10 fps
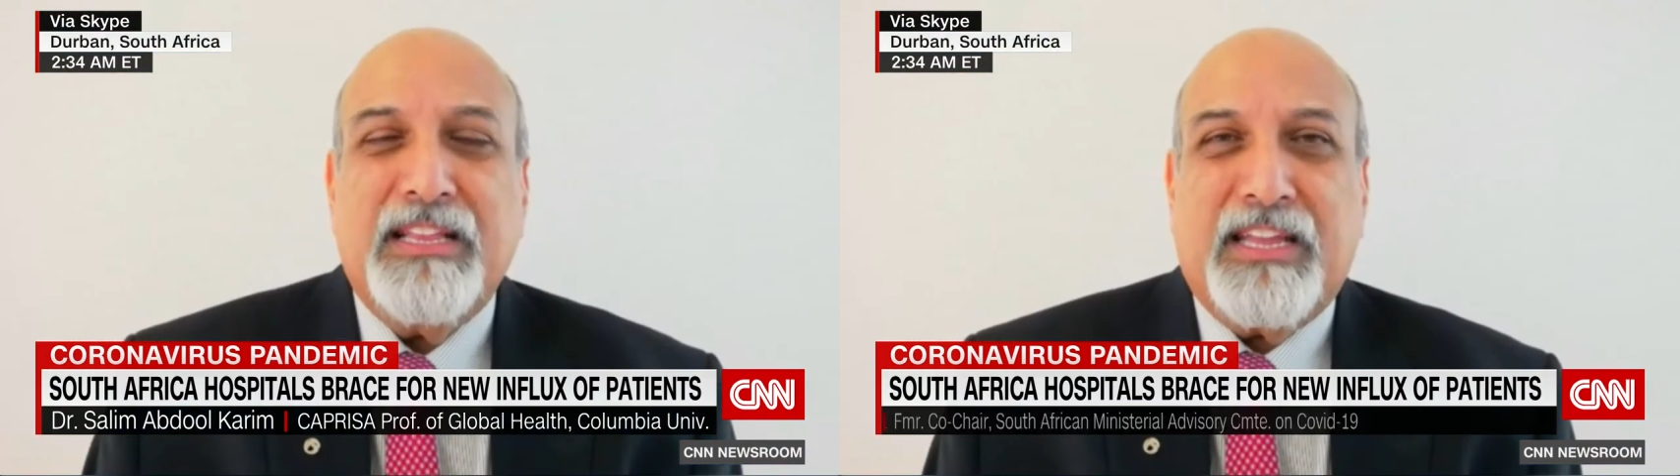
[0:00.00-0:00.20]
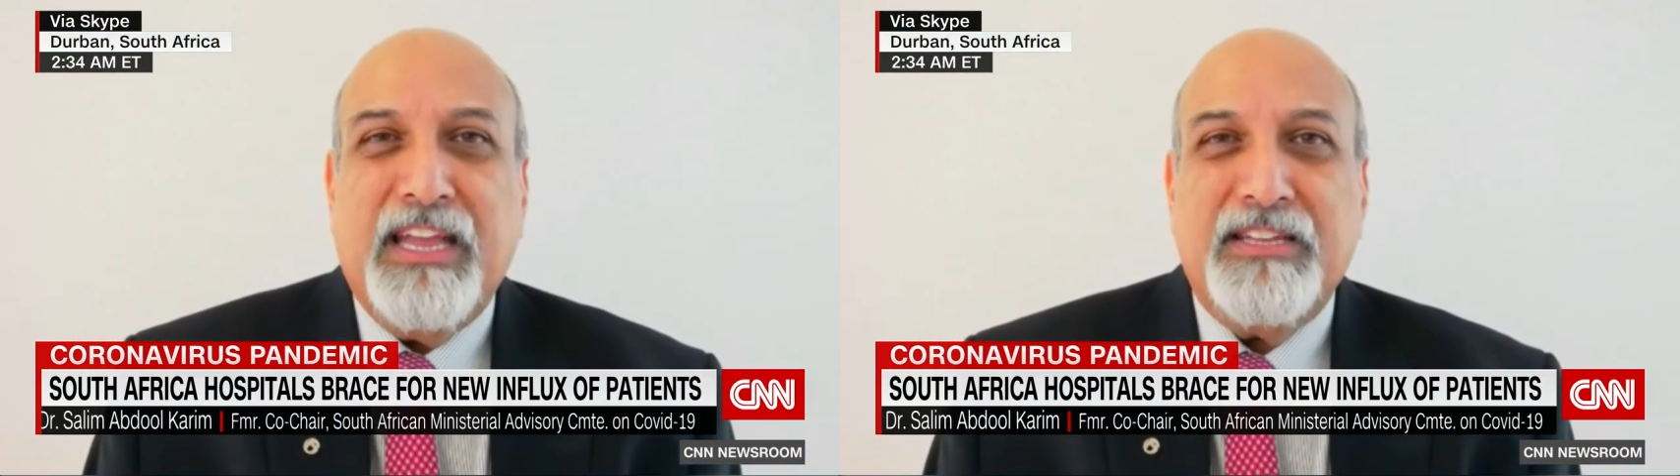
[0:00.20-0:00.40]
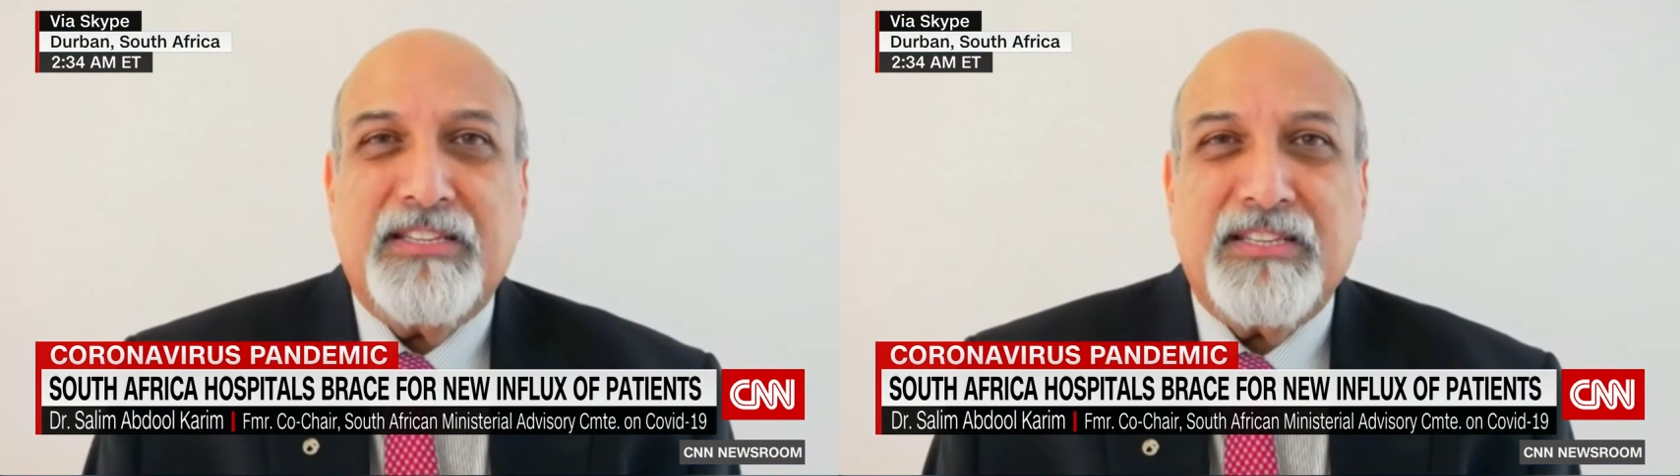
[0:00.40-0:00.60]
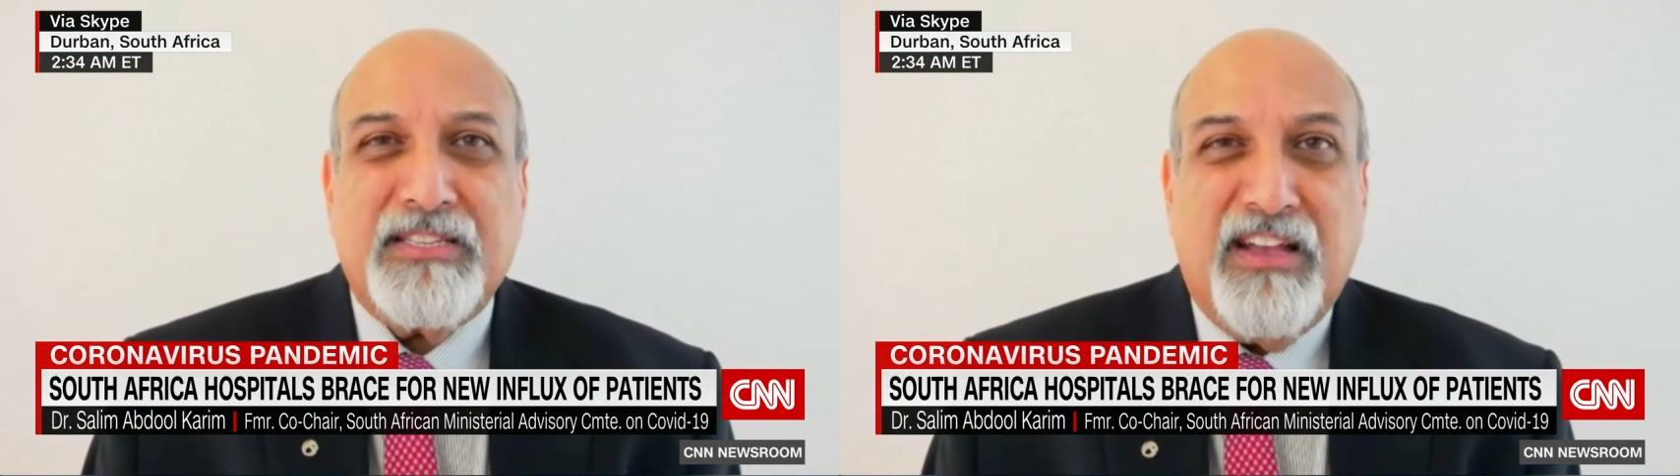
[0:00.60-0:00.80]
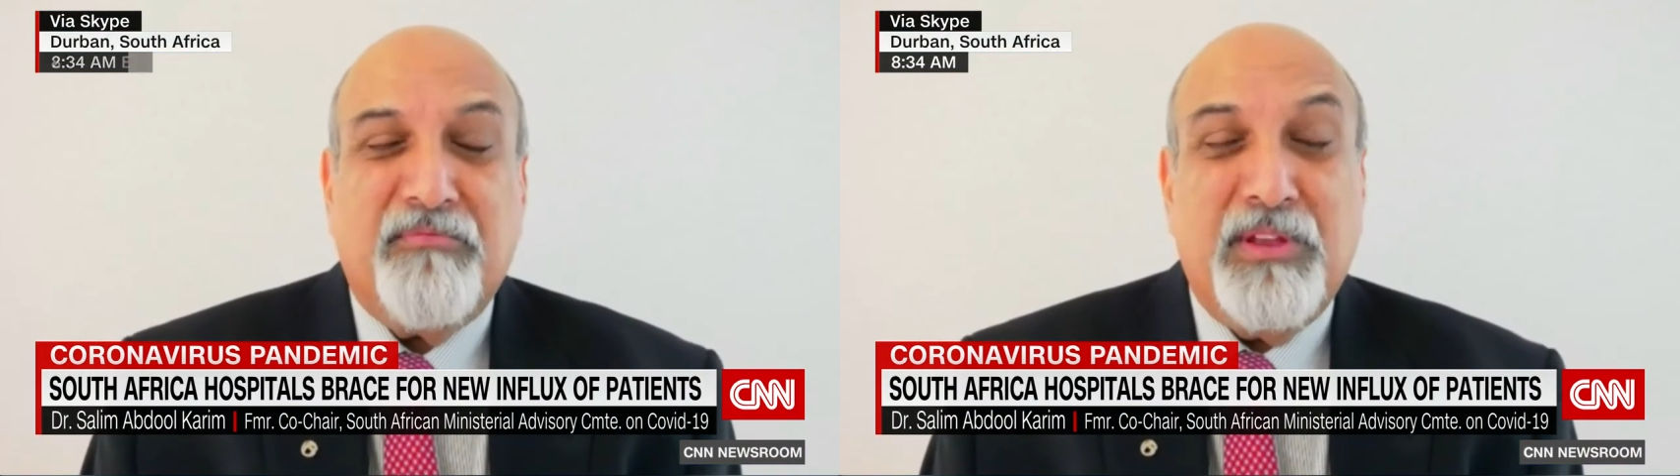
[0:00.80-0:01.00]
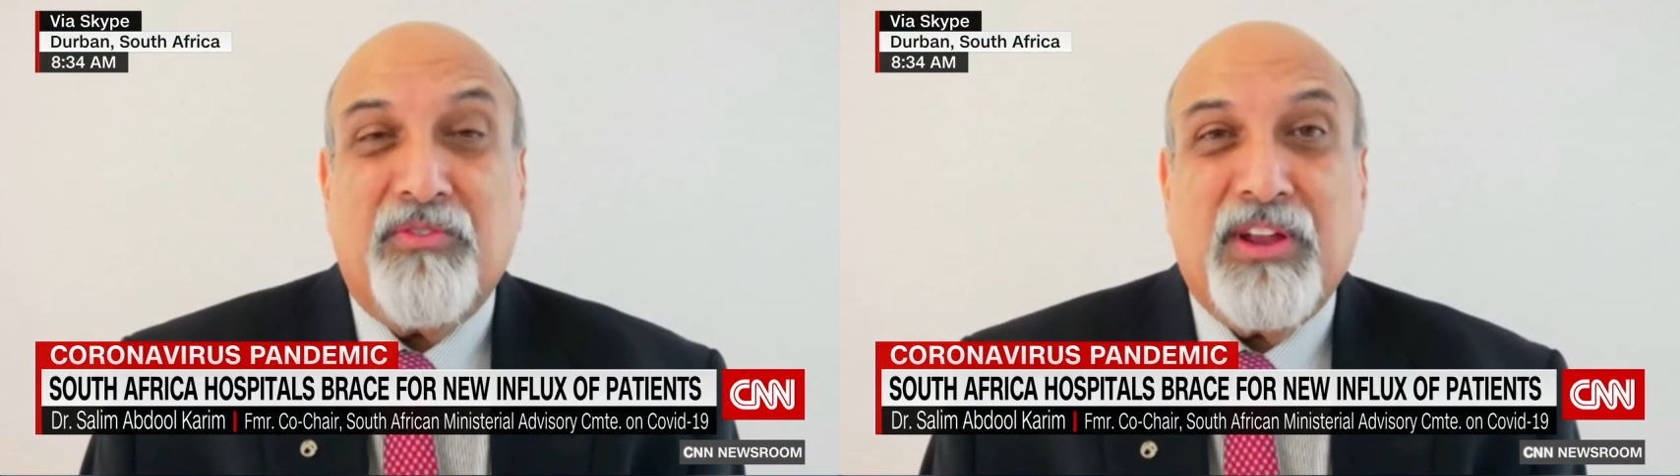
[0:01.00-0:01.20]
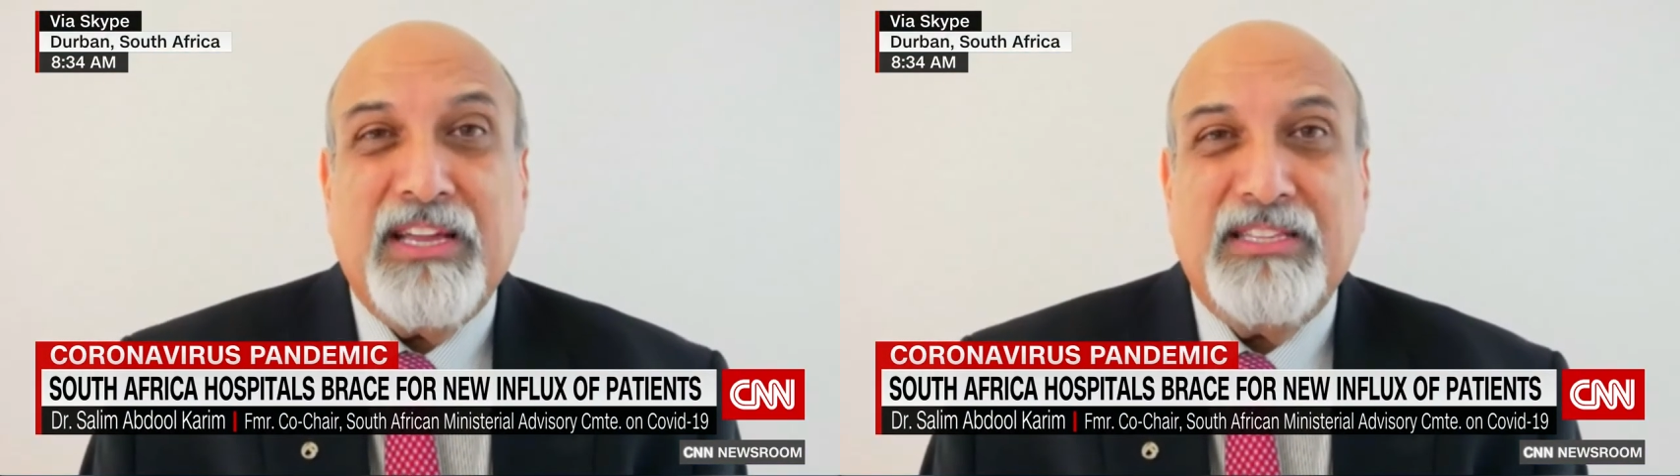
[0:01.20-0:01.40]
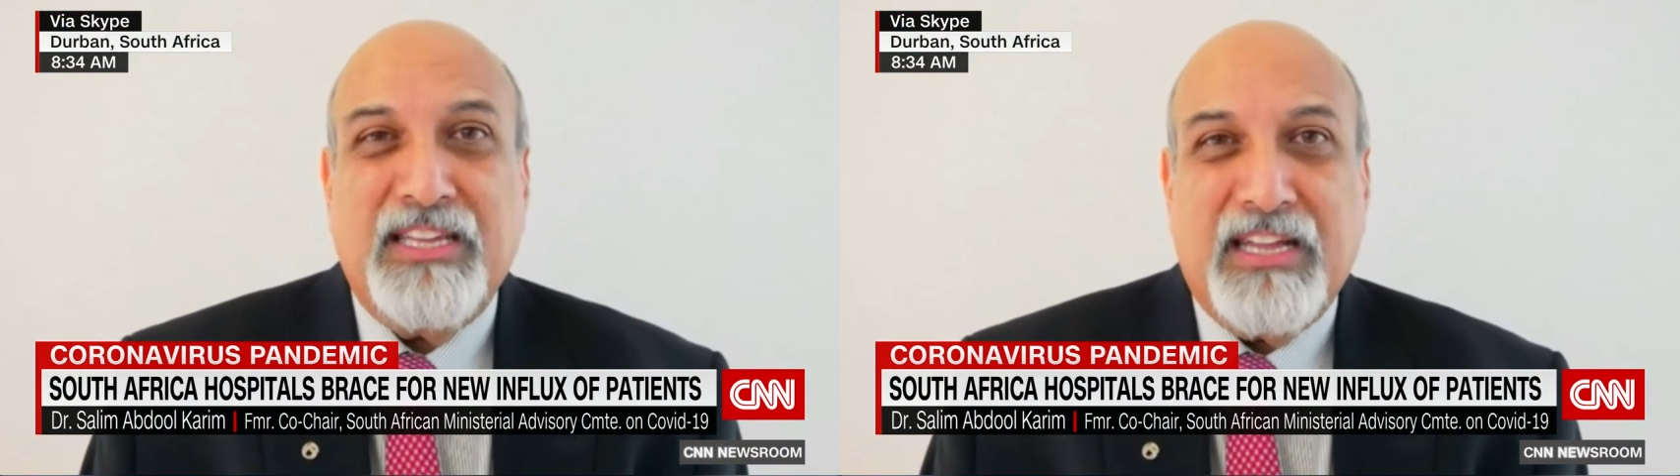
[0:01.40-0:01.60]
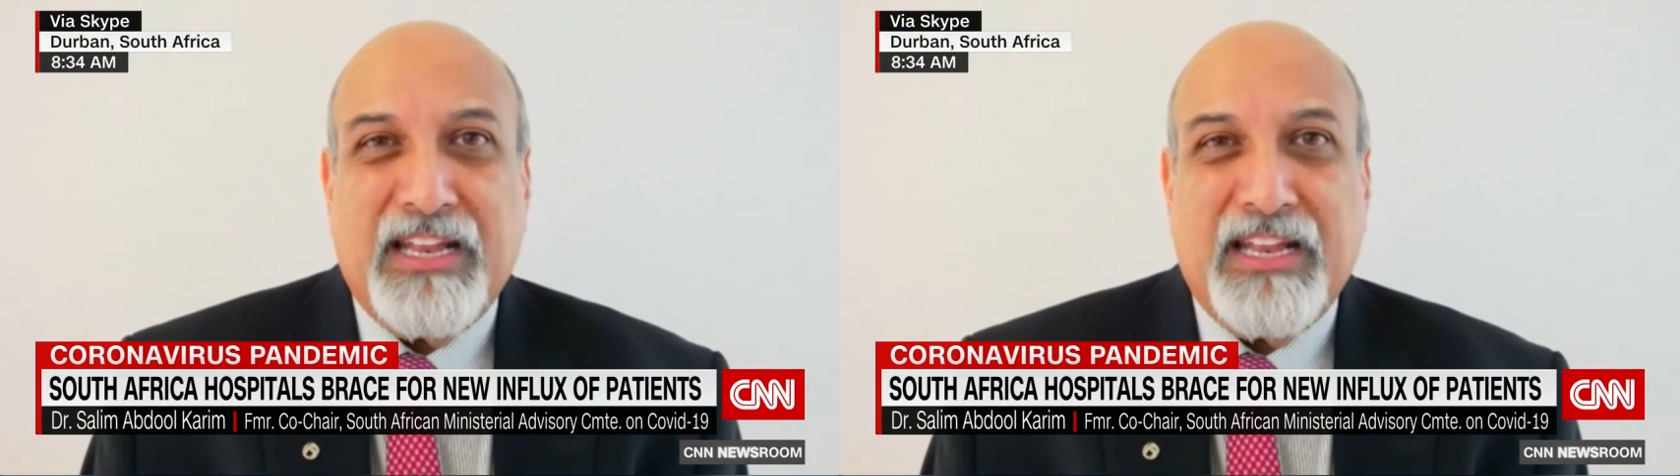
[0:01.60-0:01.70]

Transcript: the cases have been rising